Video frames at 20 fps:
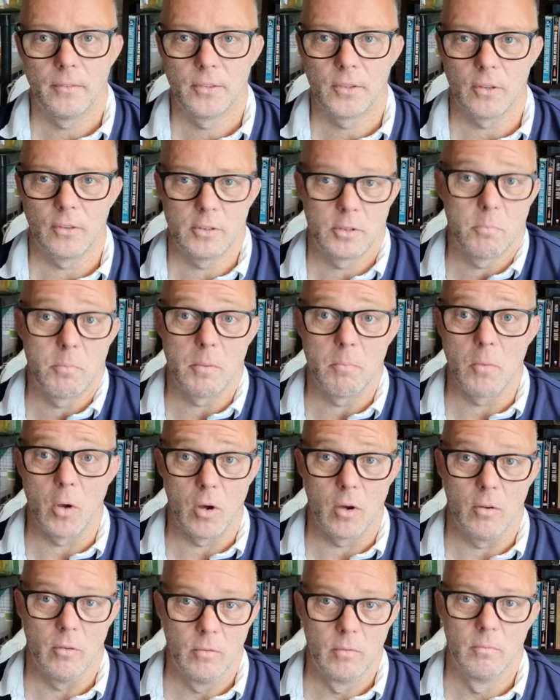so it's a bit
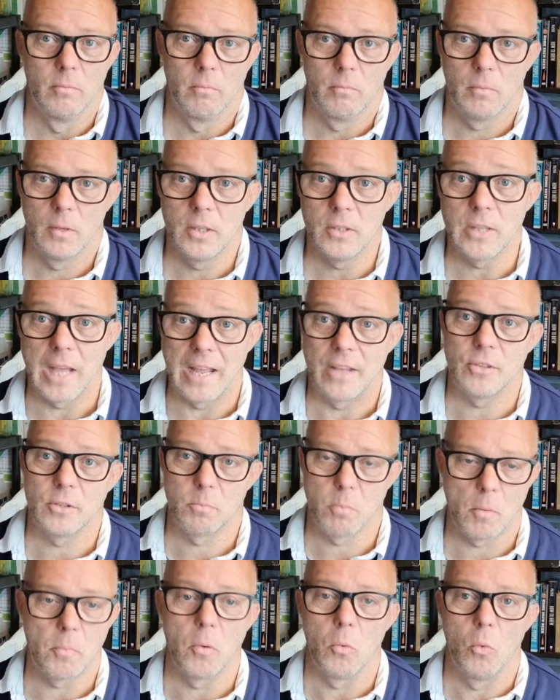more
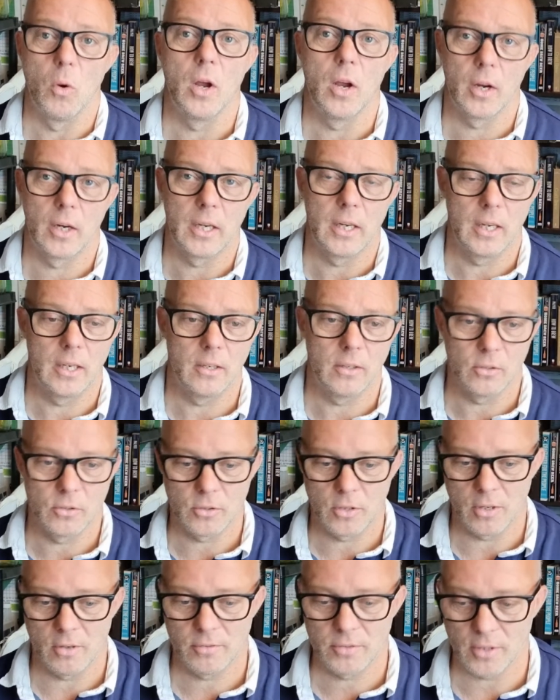intense, proper working and
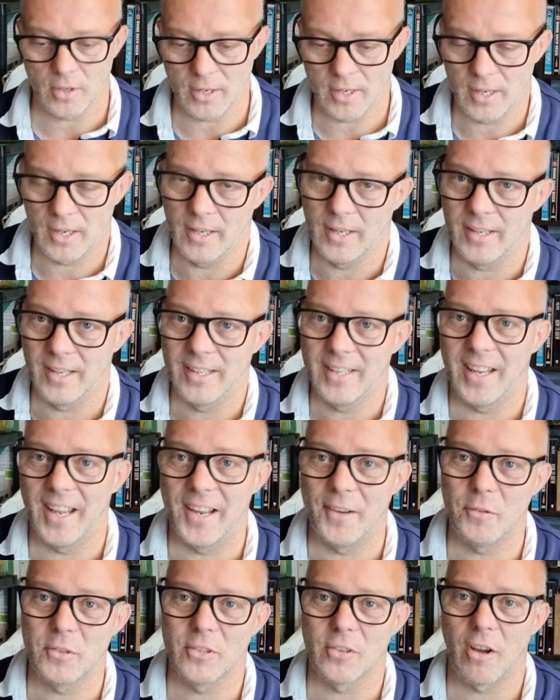stuff. So
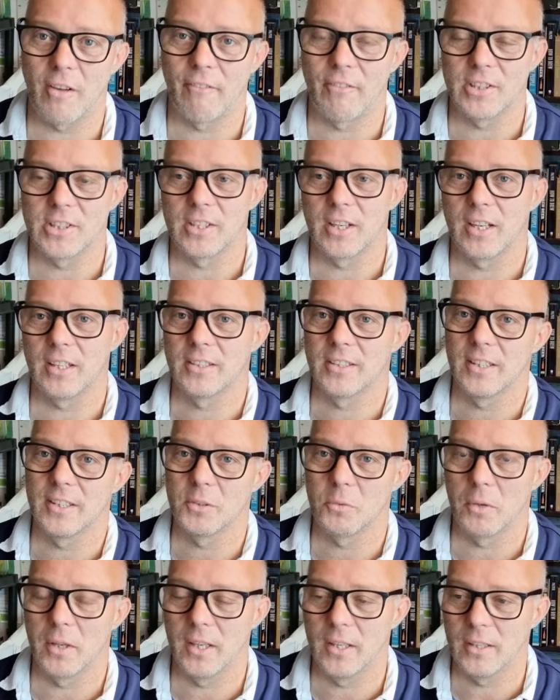he was knocked for six
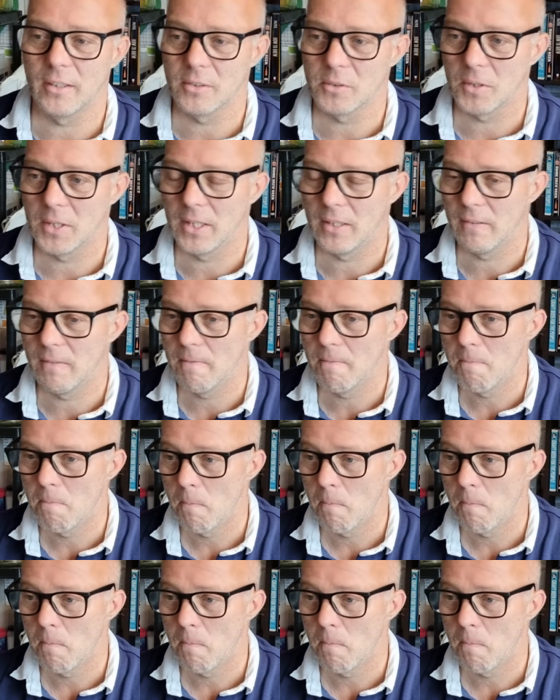this week as well.